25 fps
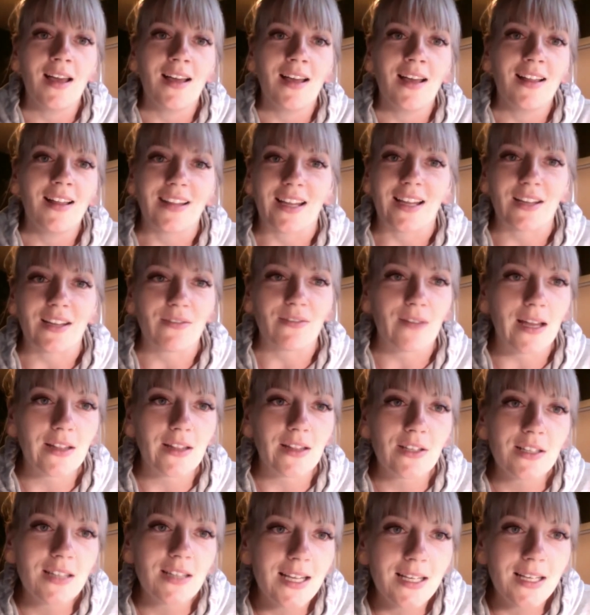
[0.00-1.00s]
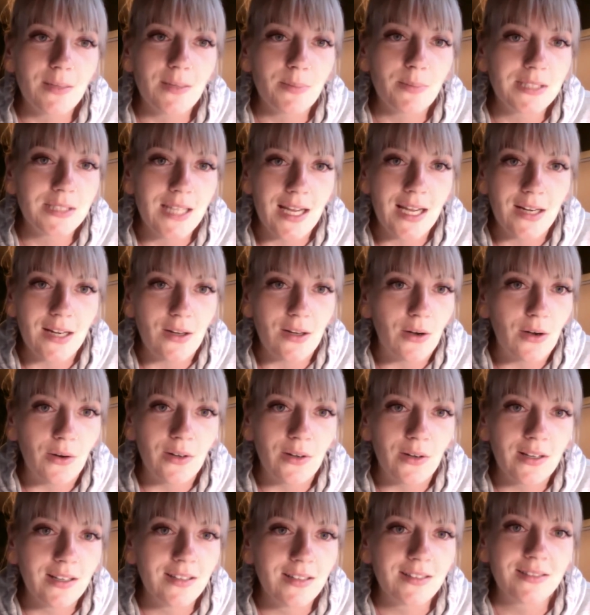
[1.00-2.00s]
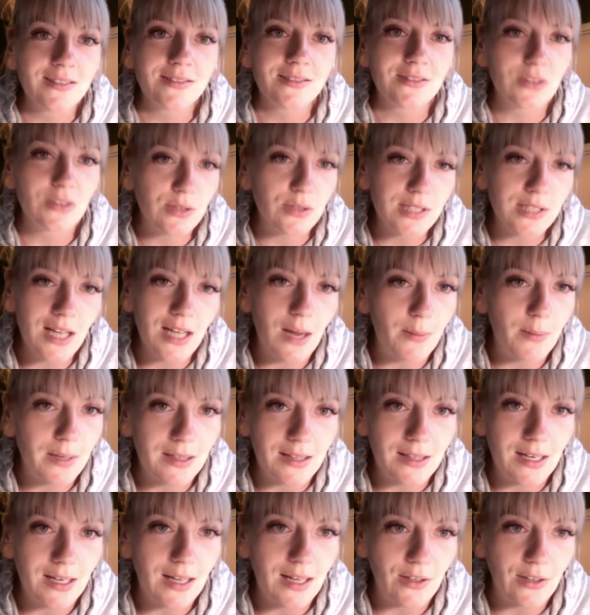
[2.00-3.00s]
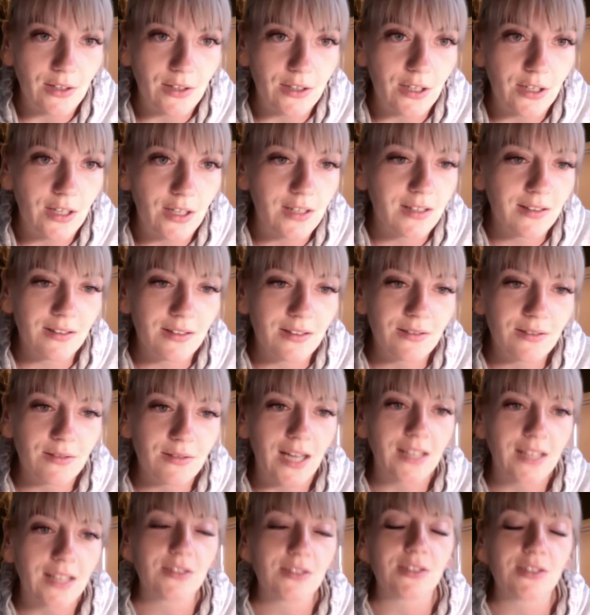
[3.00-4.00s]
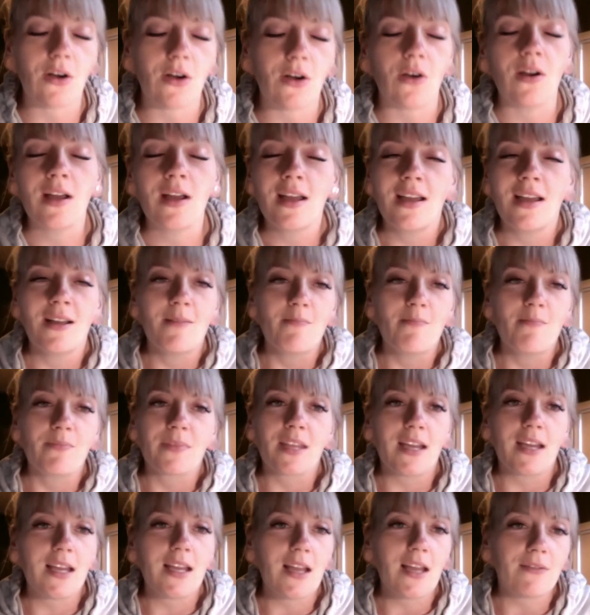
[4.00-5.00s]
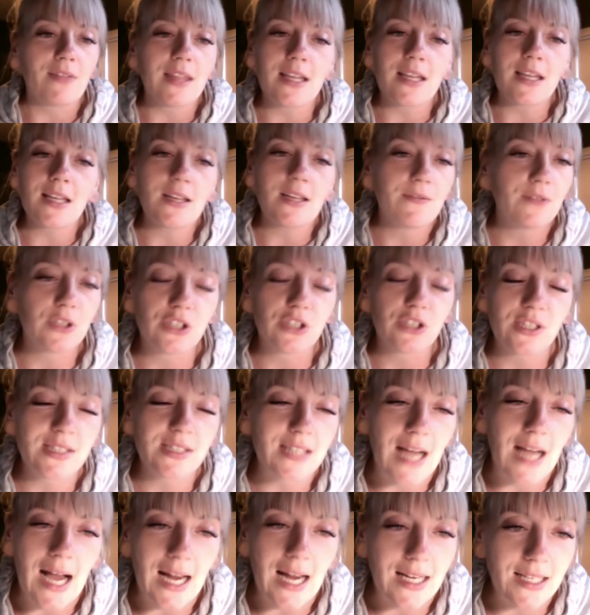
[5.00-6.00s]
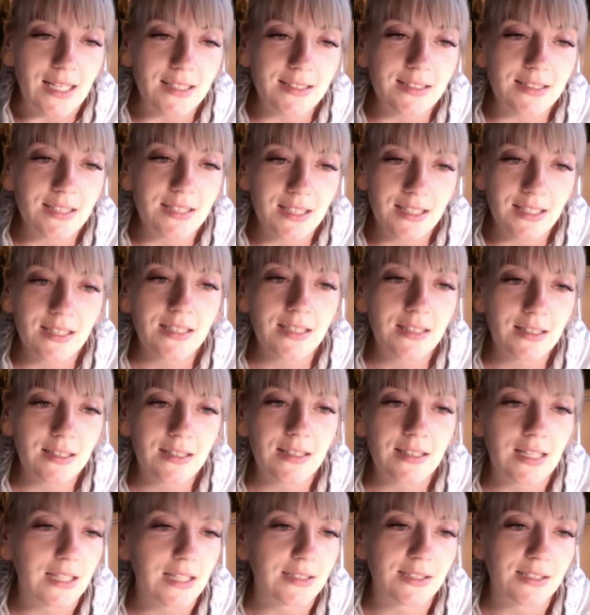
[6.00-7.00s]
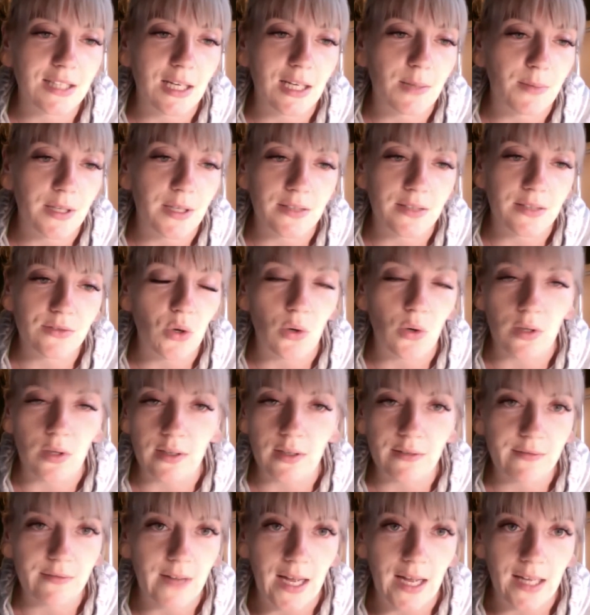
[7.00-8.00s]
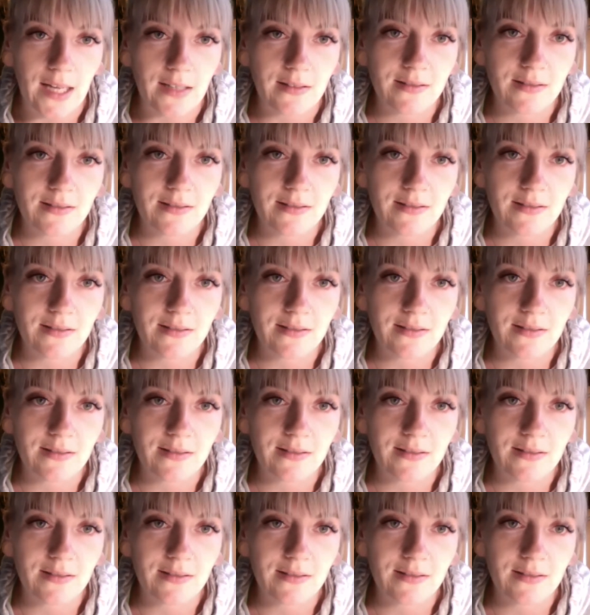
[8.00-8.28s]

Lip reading: Like, if I look like a potato, don't tell me that I look good, right? So I think if you're just honest, it's going to be totally fine.